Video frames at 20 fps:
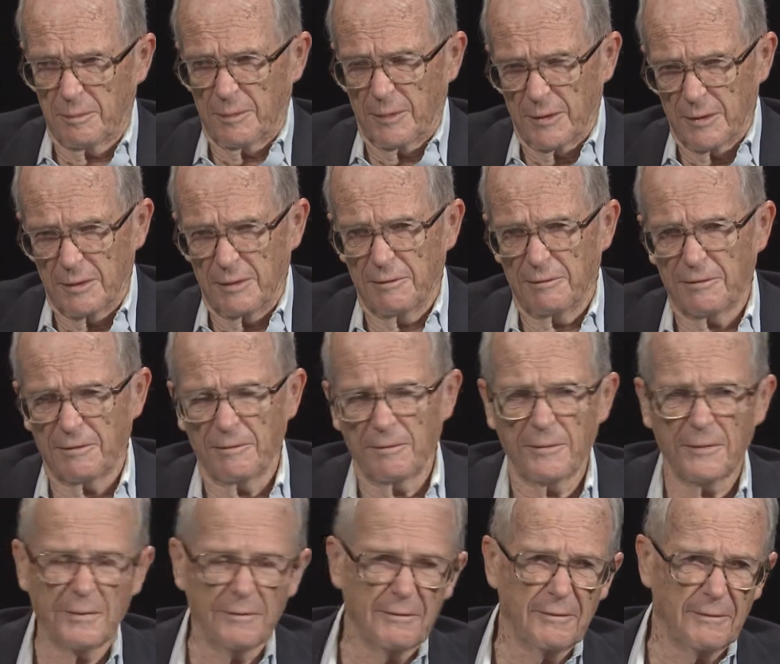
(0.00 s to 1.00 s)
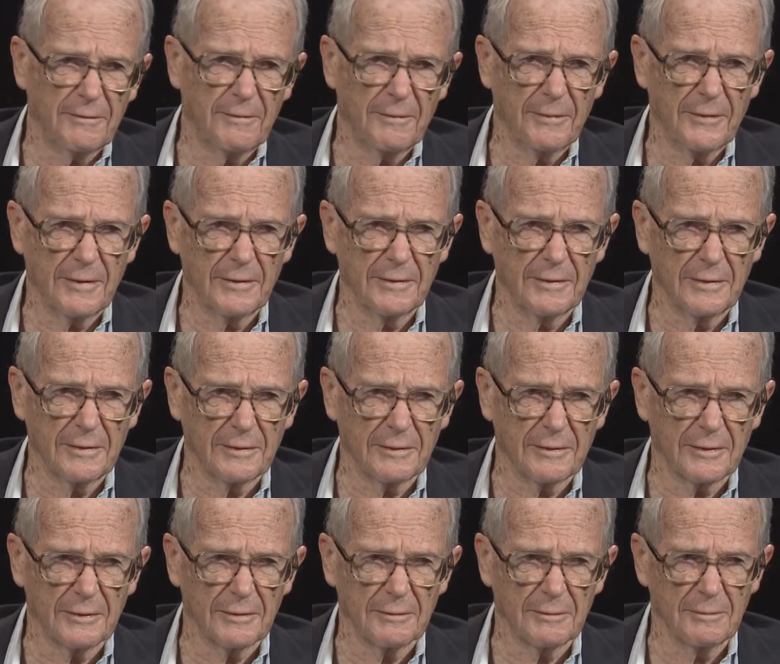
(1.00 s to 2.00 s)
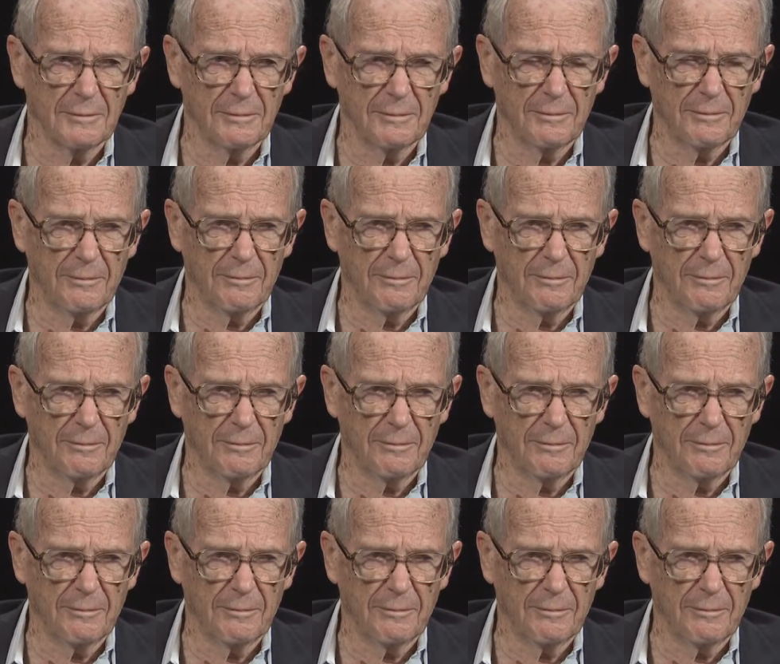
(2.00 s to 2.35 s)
the